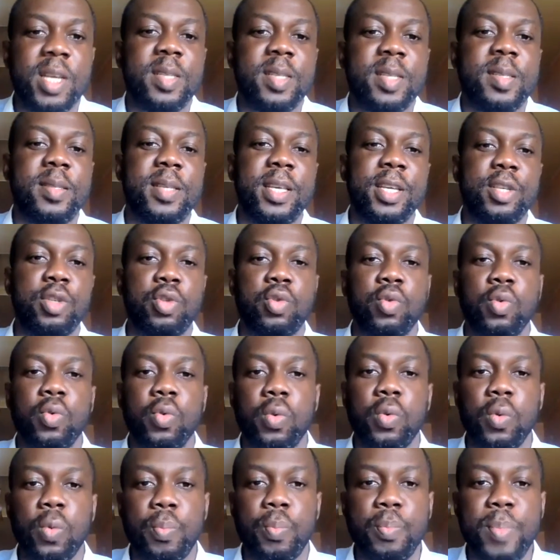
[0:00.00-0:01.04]
seeks
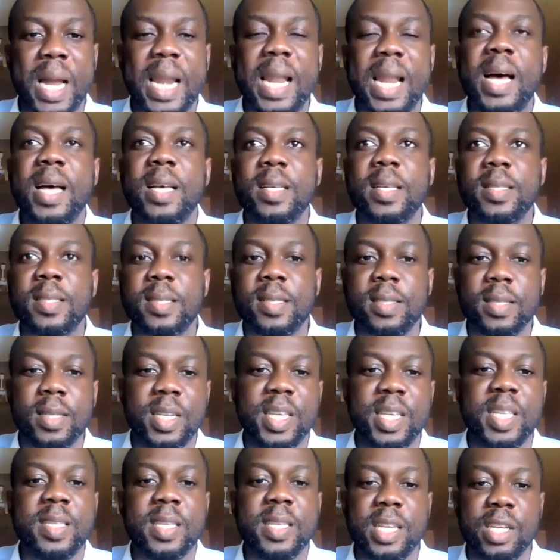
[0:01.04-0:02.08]
to balance
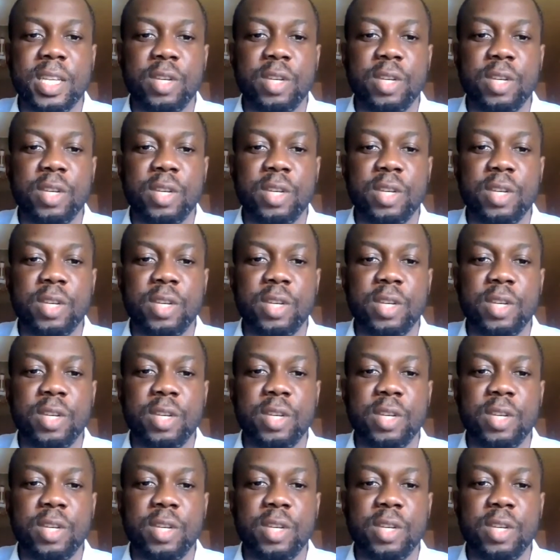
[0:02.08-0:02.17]
these